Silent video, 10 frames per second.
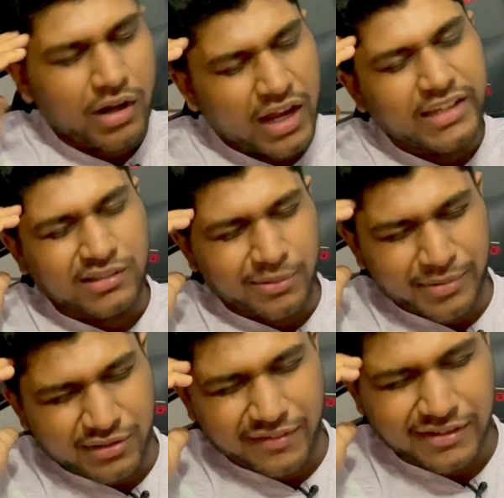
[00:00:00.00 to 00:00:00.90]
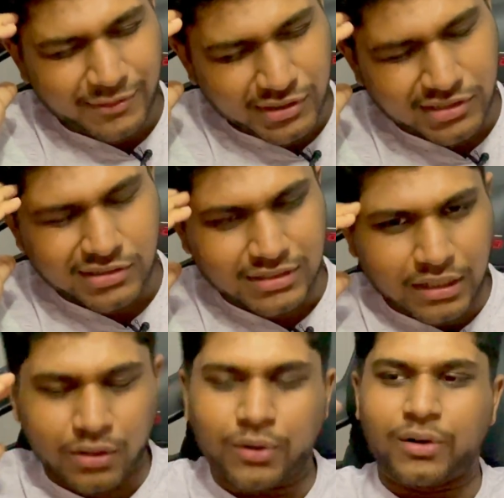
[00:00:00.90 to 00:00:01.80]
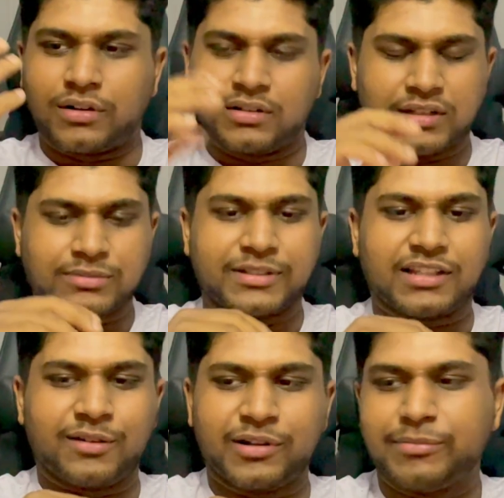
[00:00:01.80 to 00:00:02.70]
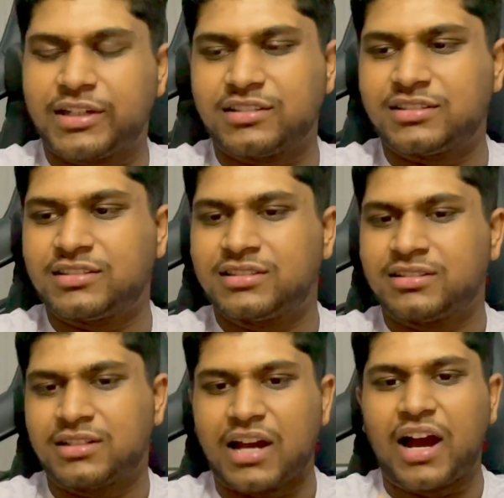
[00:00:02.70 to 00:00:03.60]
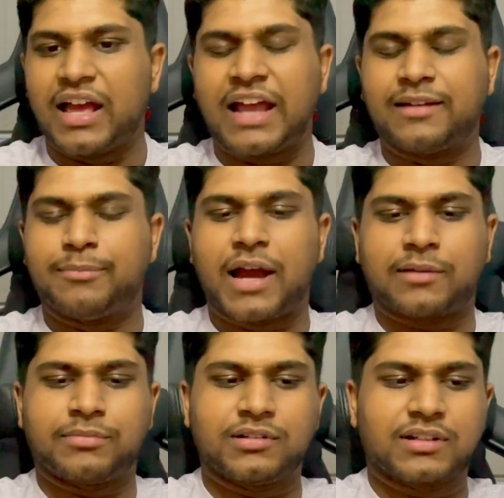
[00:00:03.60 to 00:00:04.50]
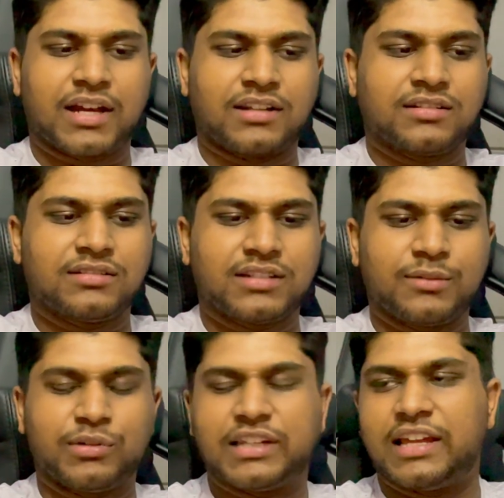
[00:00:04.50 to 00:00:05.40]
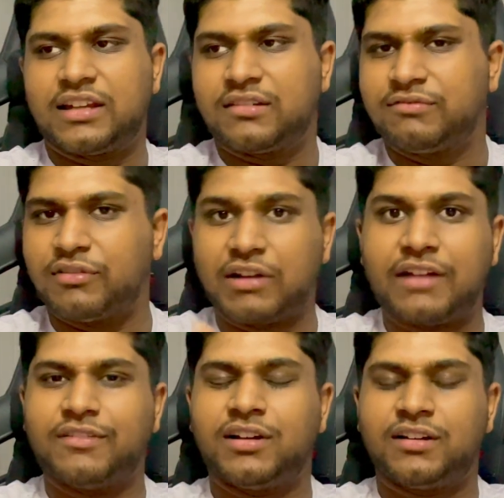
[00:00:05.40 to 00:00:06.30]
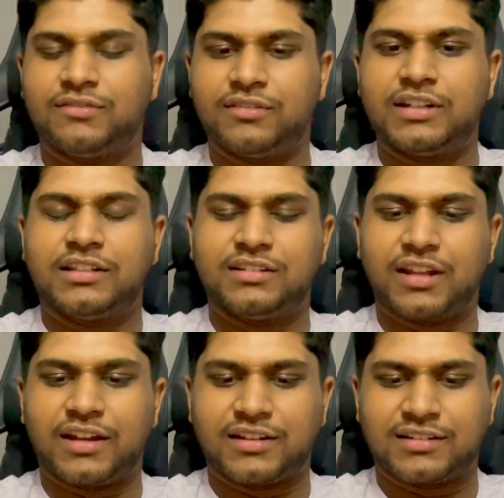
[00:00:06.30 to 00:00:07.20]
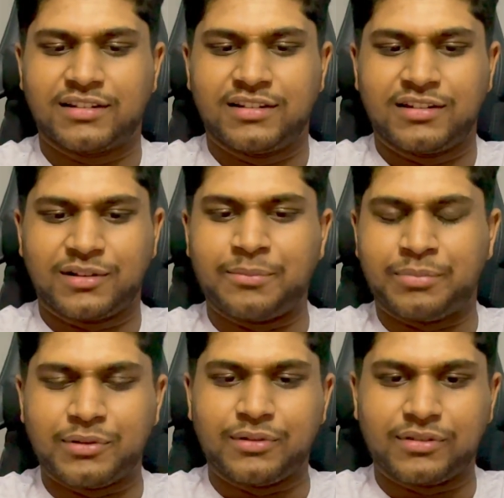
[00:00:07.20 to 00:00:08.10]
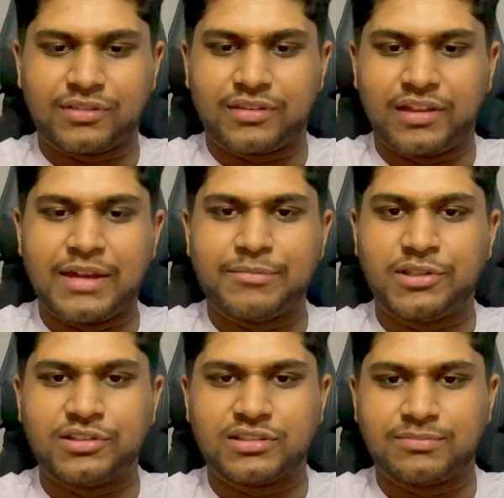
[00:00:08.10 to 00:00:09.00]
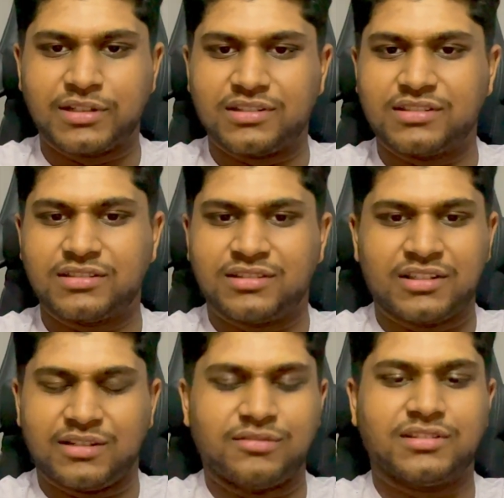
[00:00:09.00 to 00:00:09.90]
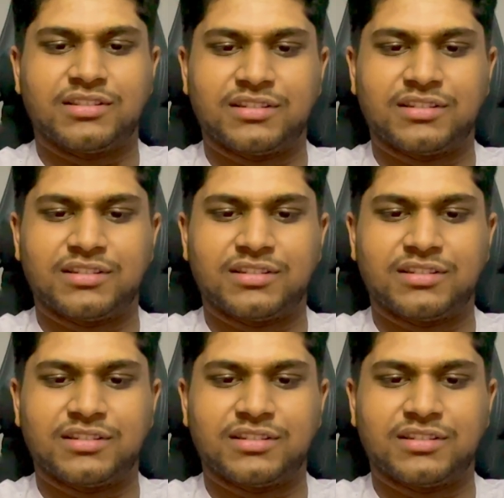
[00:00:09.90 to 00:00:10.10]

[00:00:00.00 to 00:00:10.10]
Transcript: I did computer graphics. It was just long, let's put it that way, because I had a MacBook and it would take forever for it to like compute the images because it was just